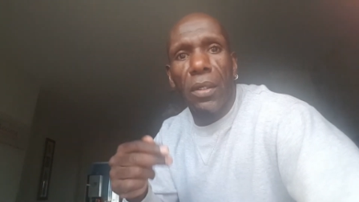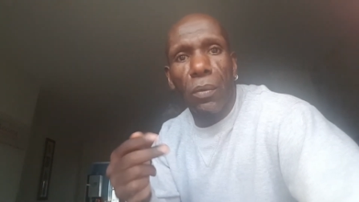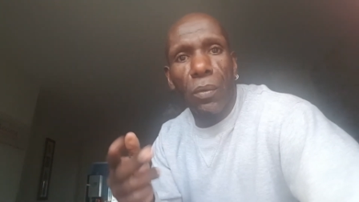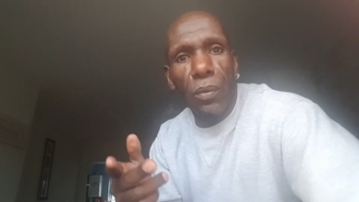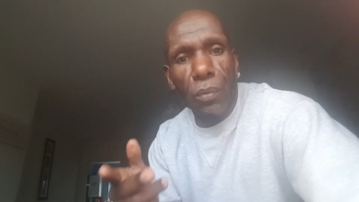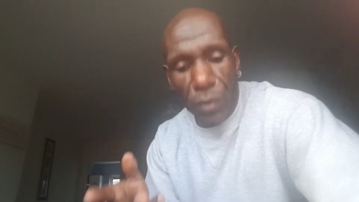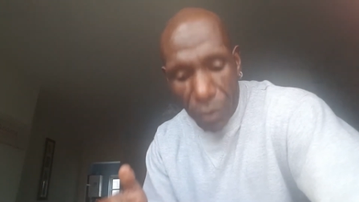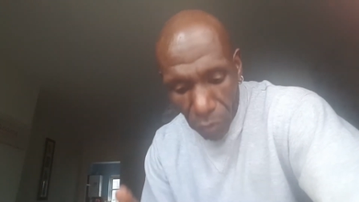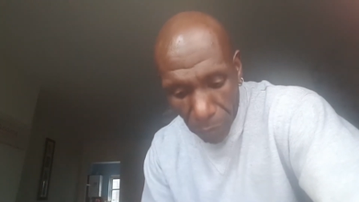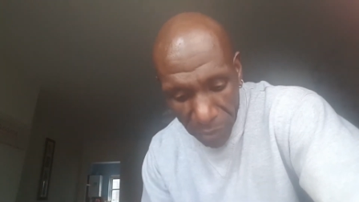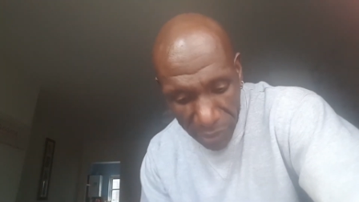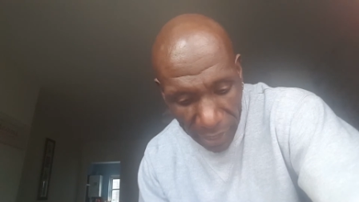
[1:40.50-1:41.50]
we
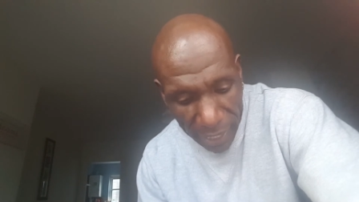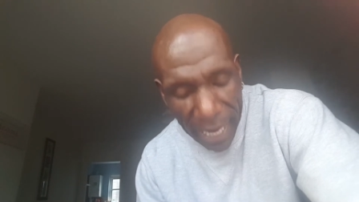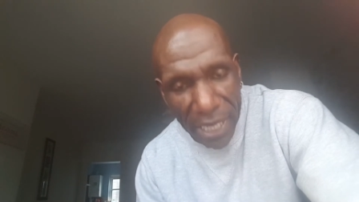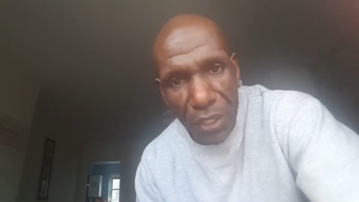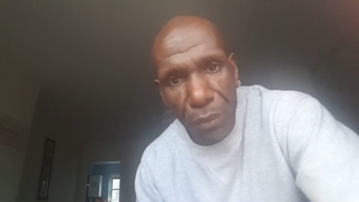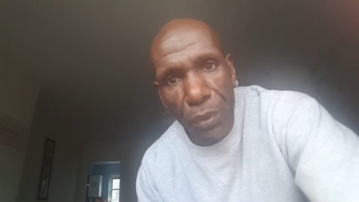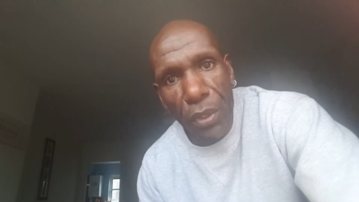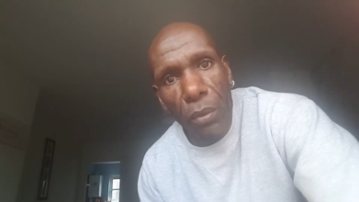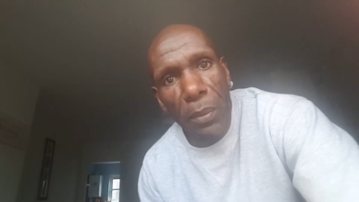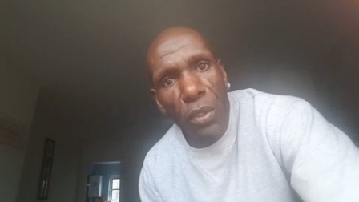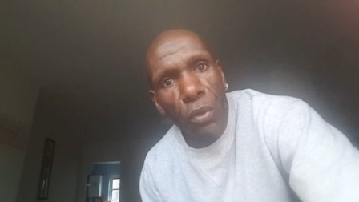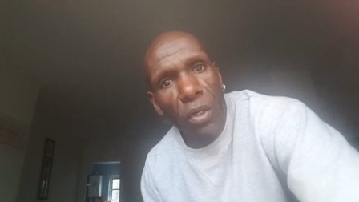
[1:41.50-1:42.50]
normally say Asian, we
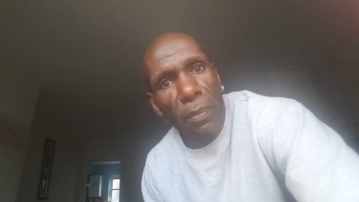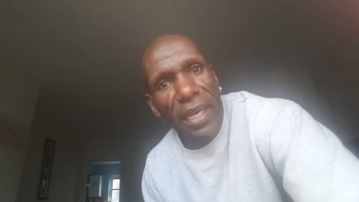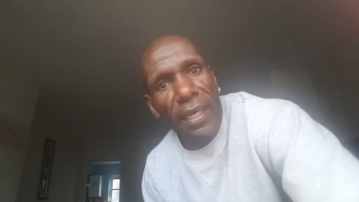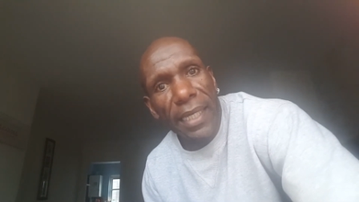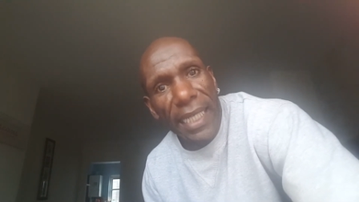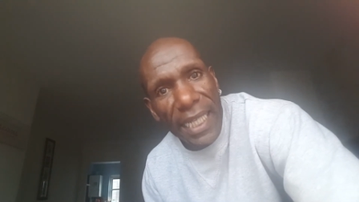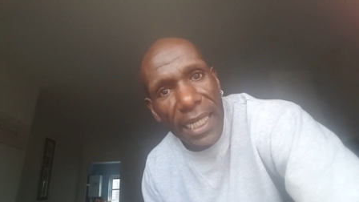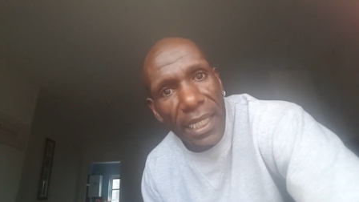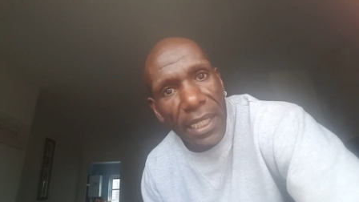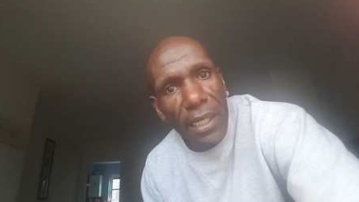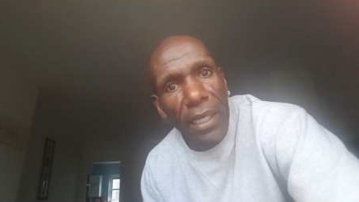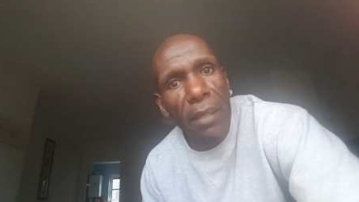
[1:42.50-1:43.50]
normally talk about
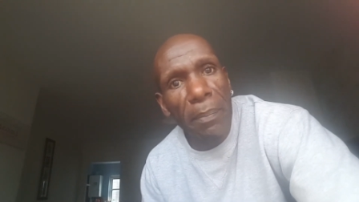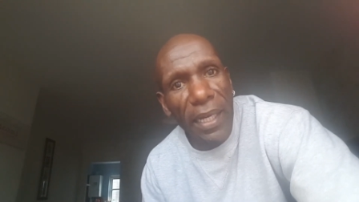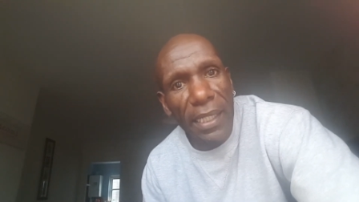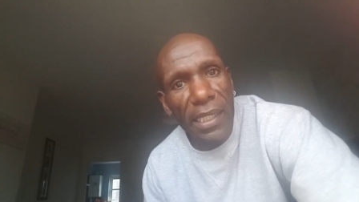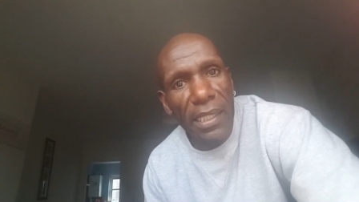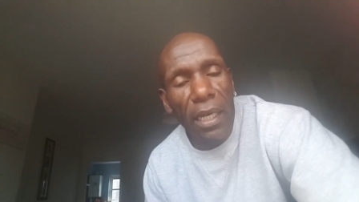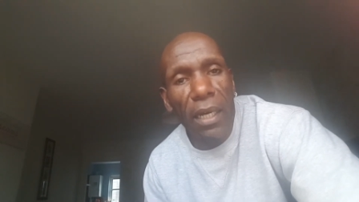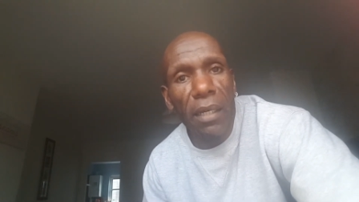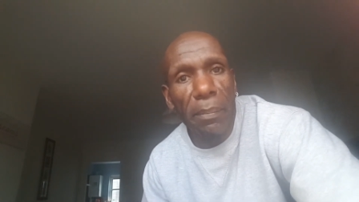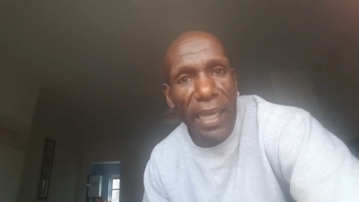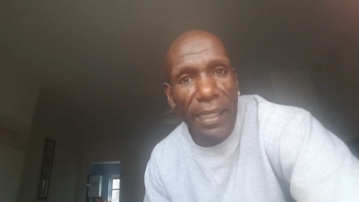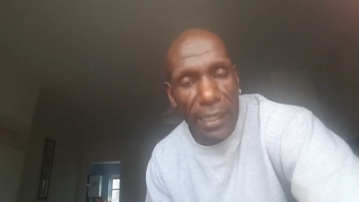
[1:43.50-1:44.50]
India,
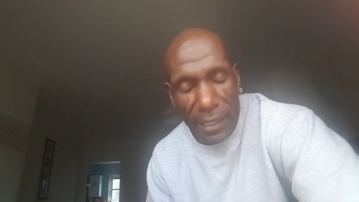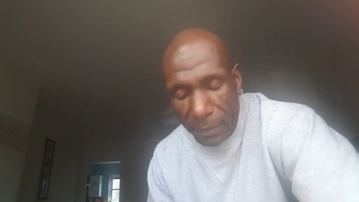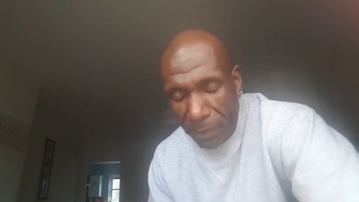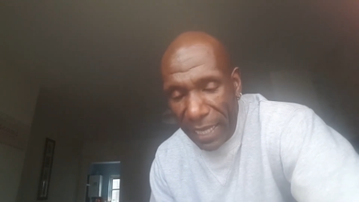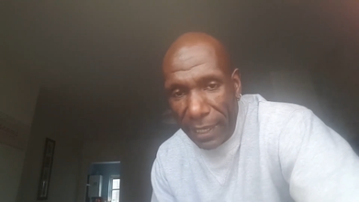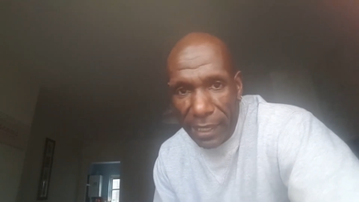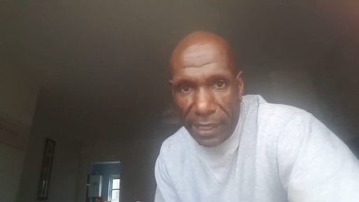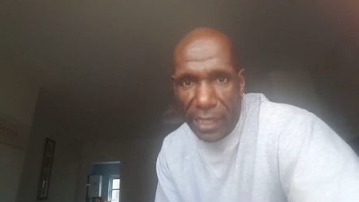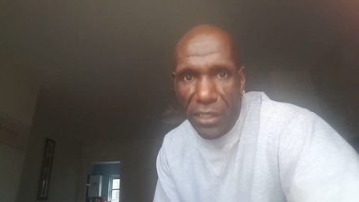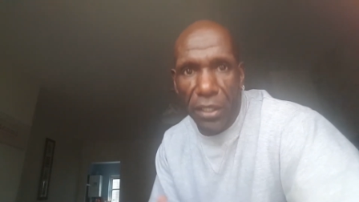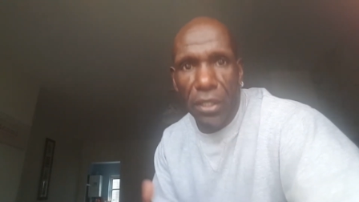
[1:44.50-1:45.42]
Pakistan, Bangladesh.